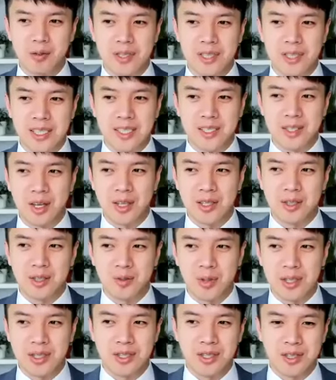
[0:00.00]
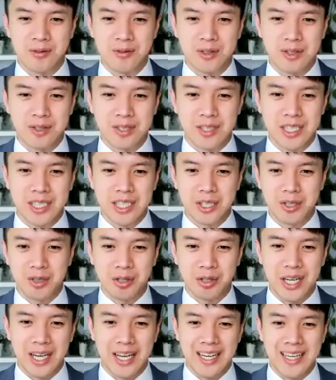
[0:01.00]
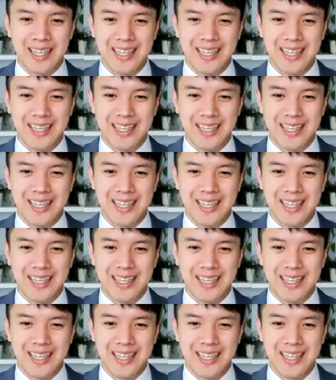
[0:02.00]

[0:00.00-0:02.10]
as long as you went to university, you're okay.